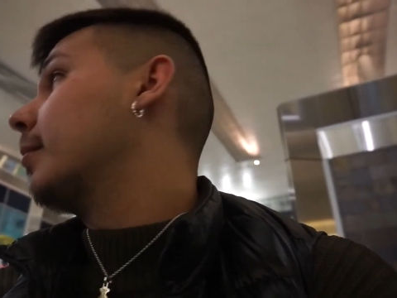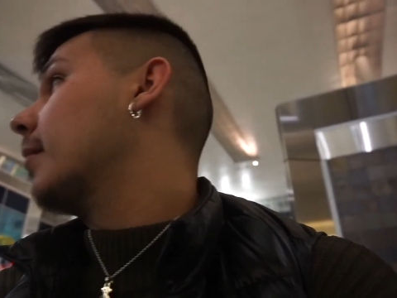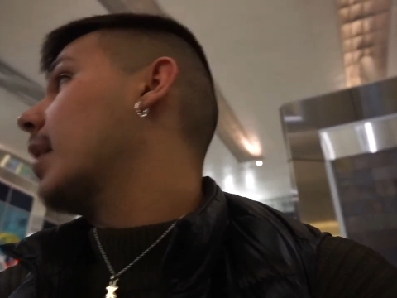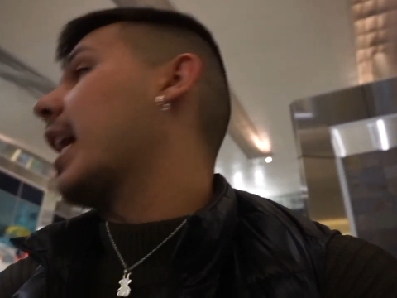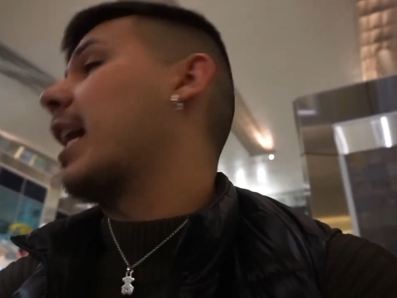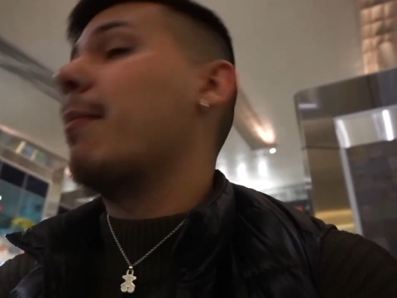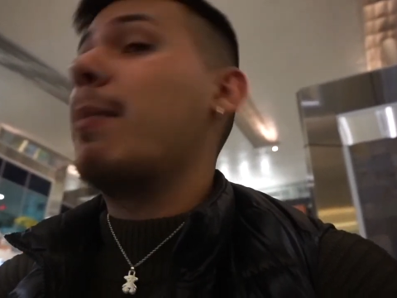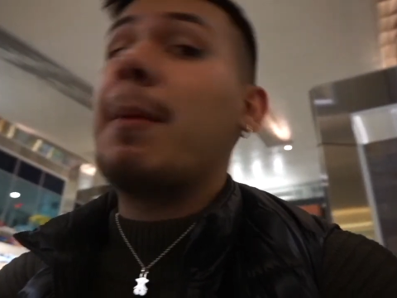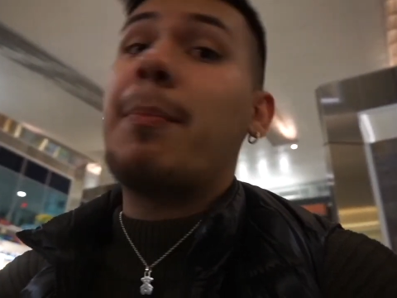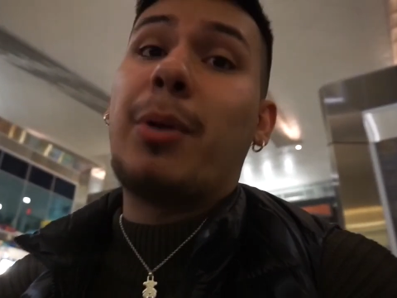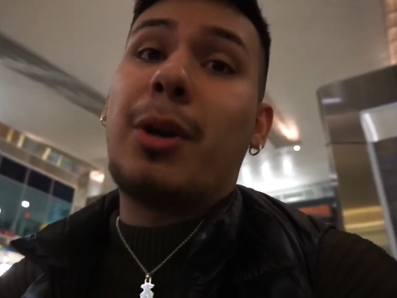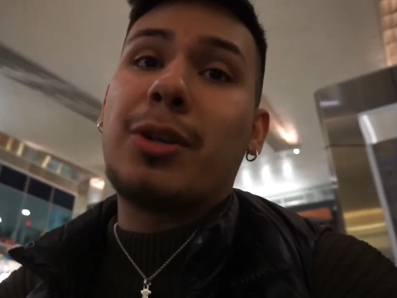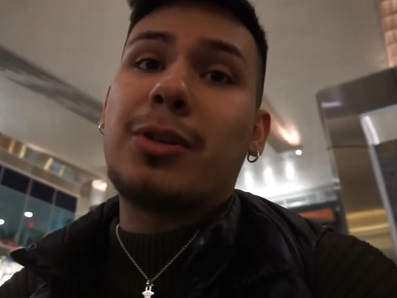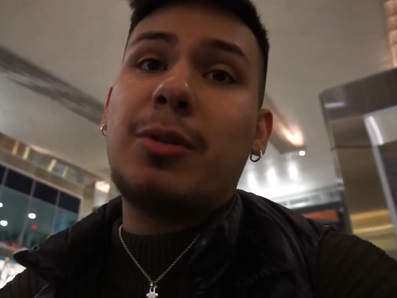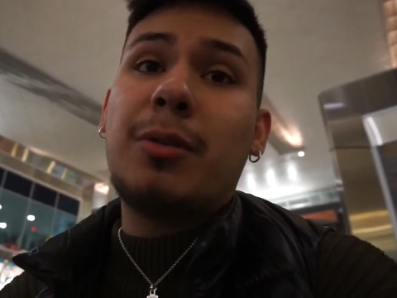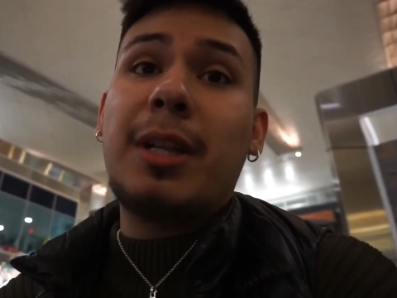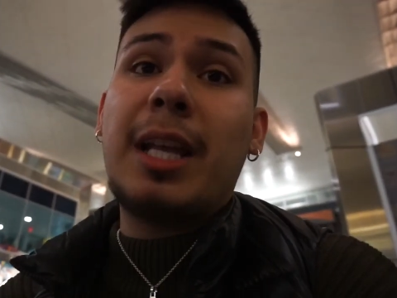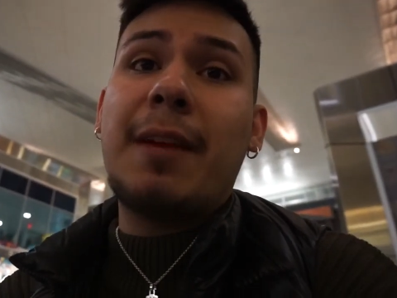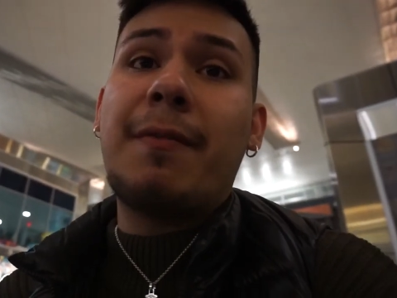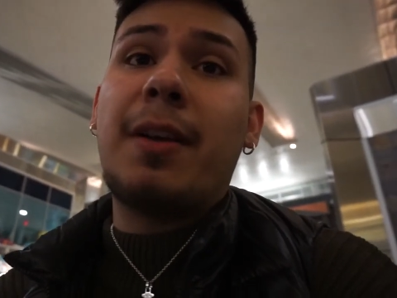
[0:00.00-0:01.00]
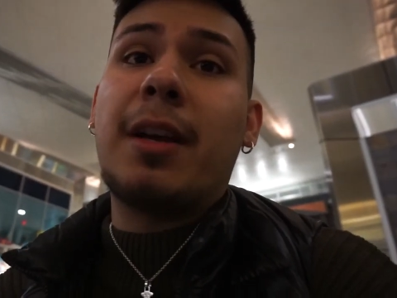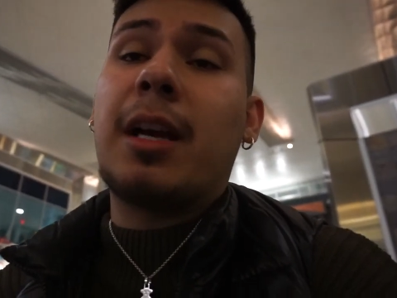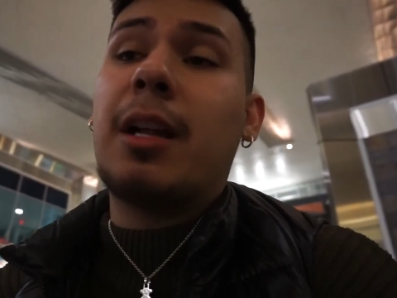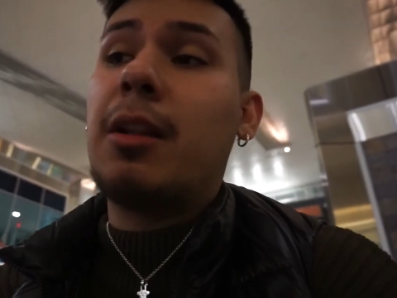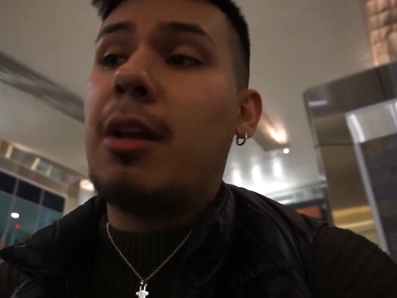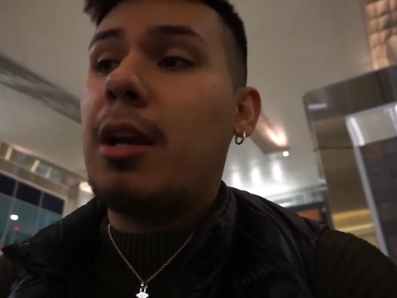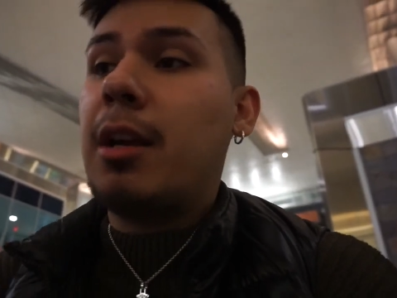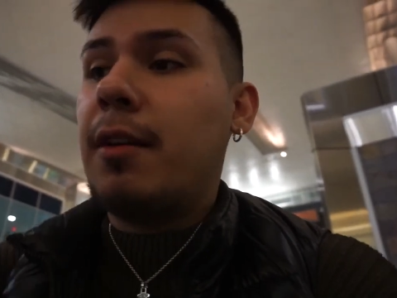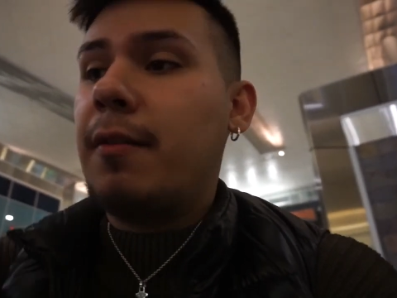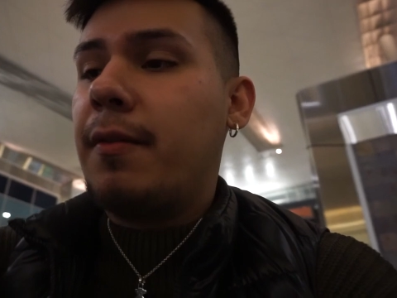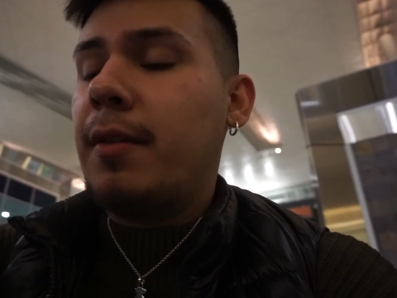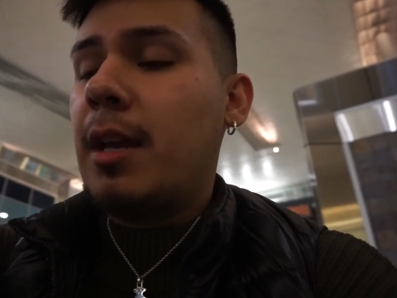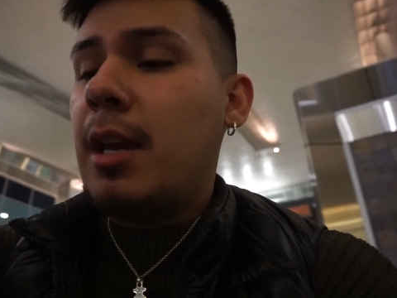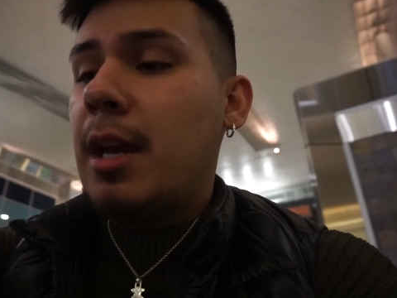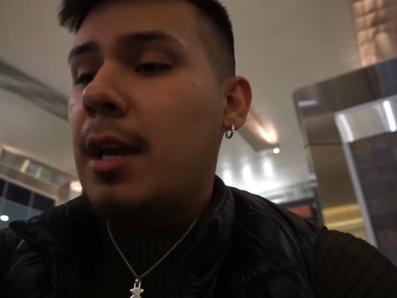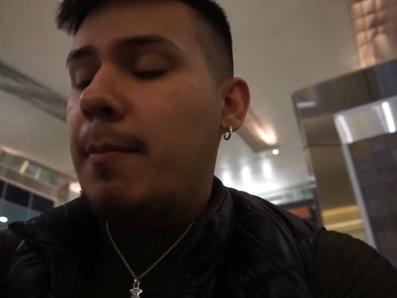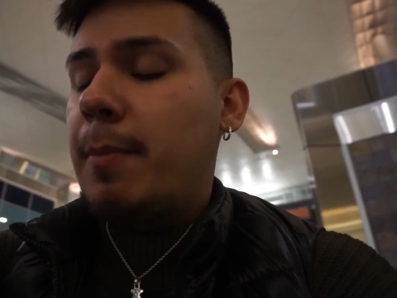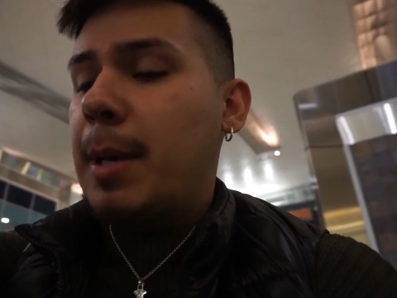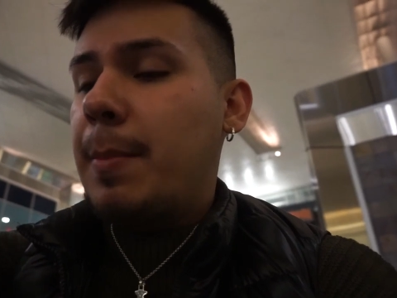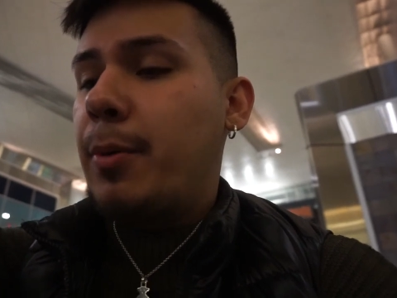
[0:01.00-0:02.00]
like in my personal life, like a lot of
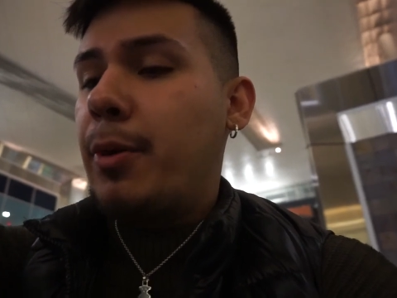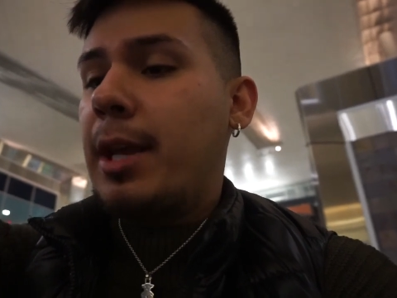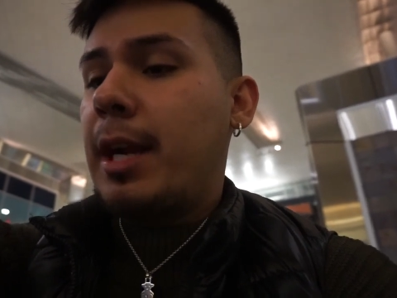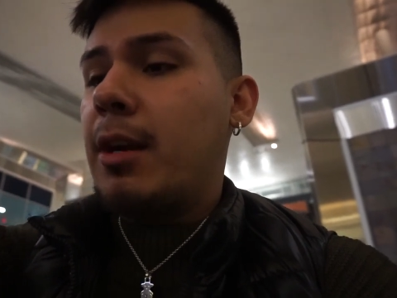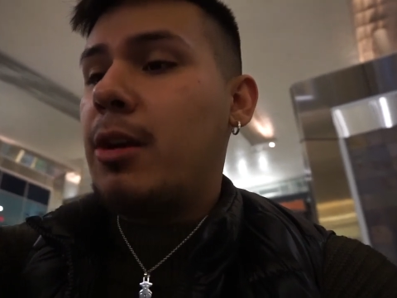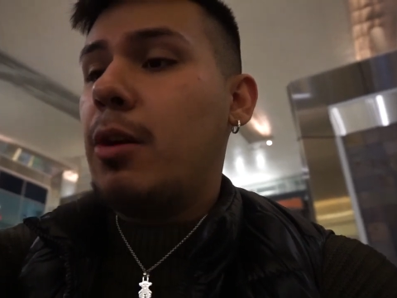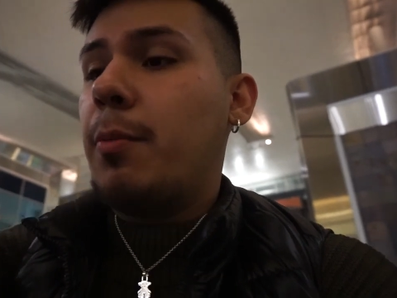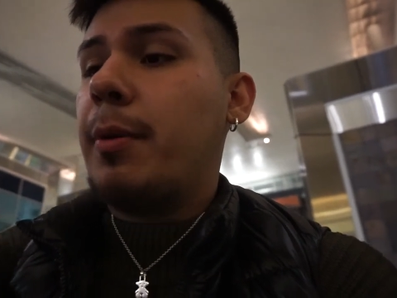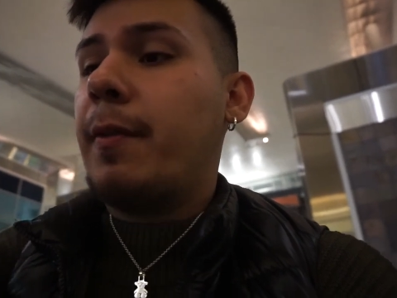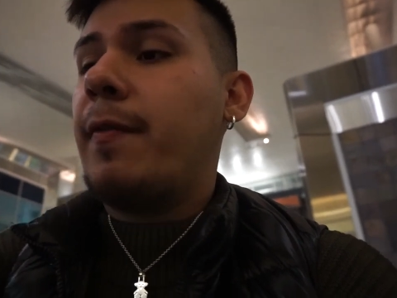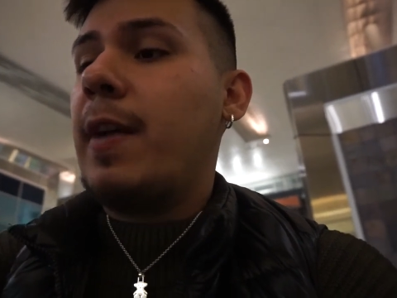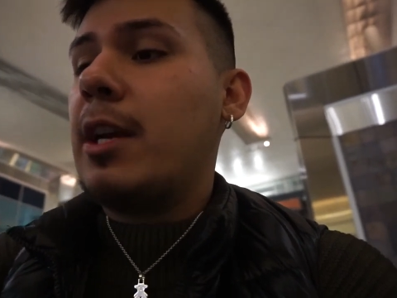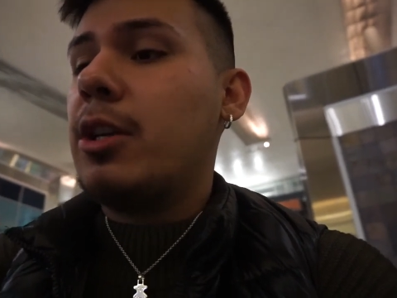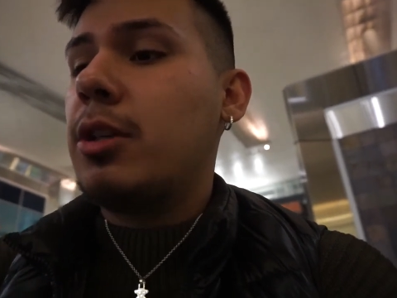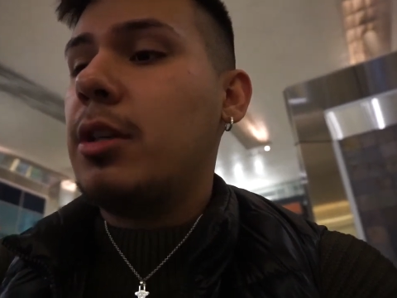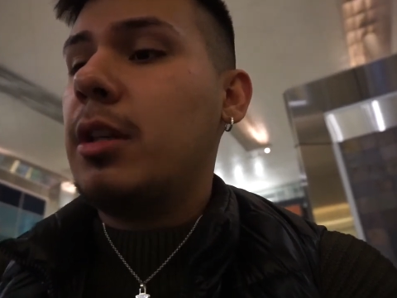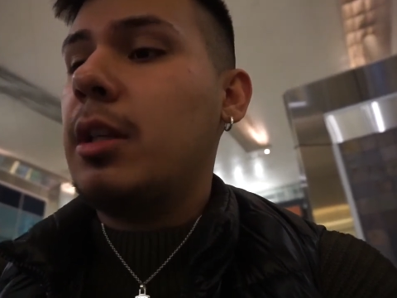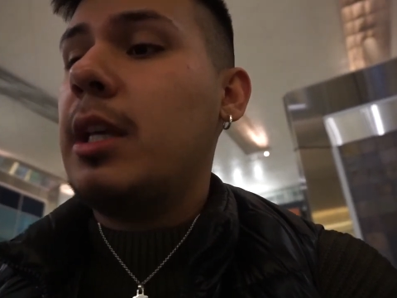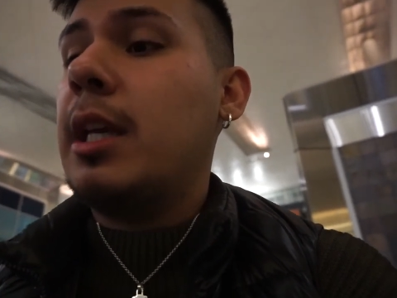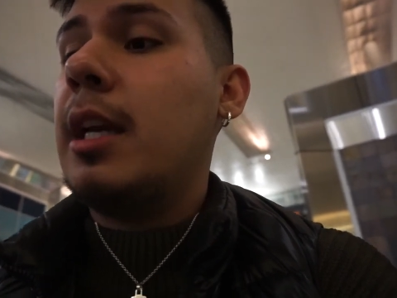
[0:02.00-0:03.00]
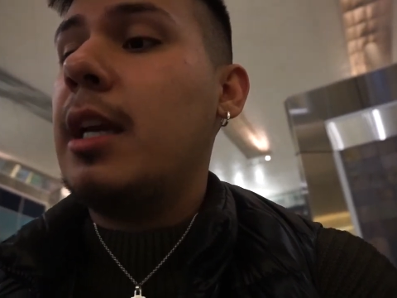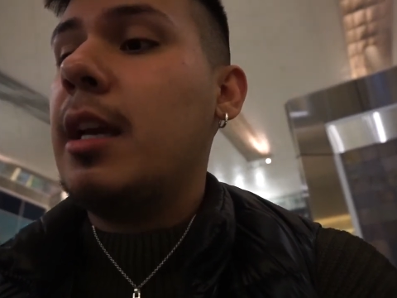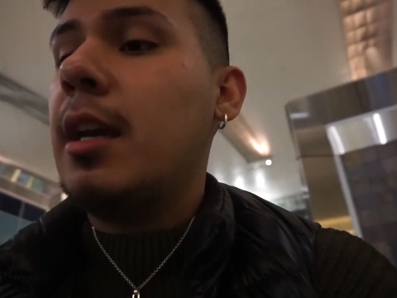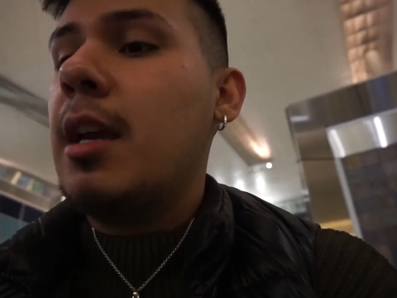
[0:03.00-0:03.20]
people that I know professionally,